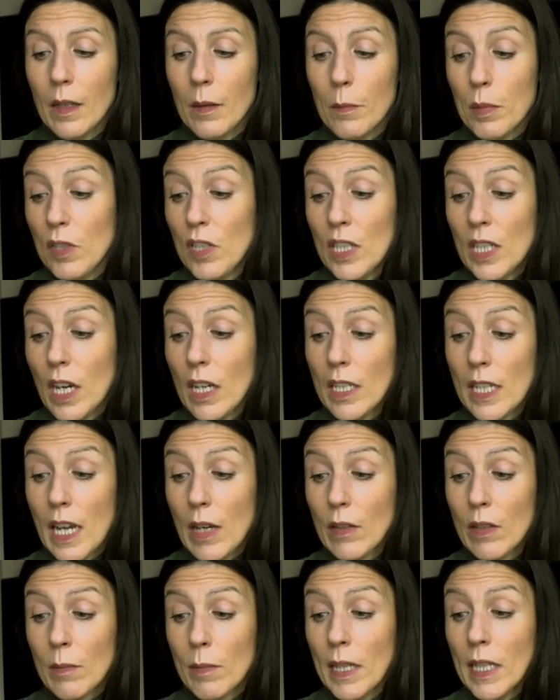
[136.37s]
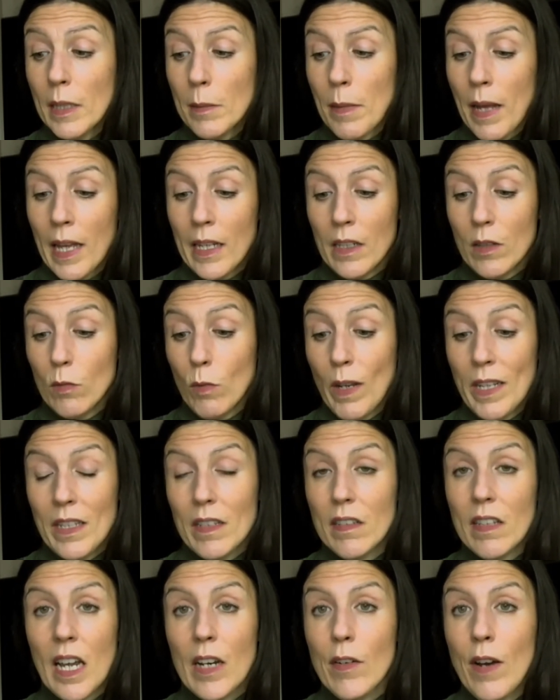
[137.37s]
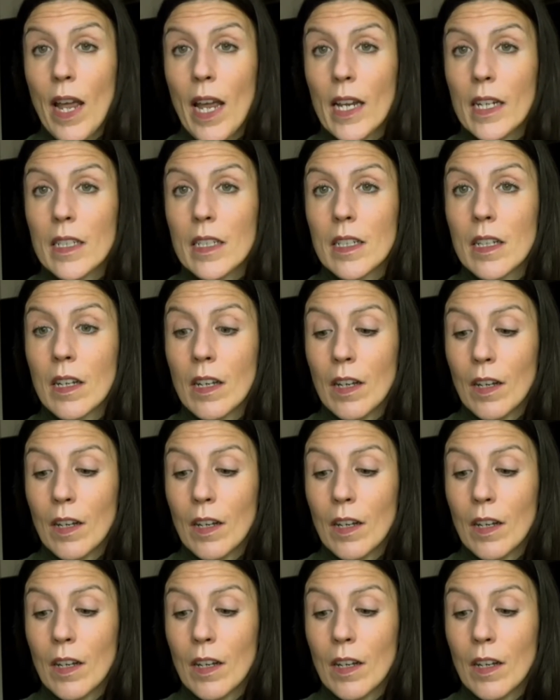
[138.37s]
but she cut out the middleman and went direct,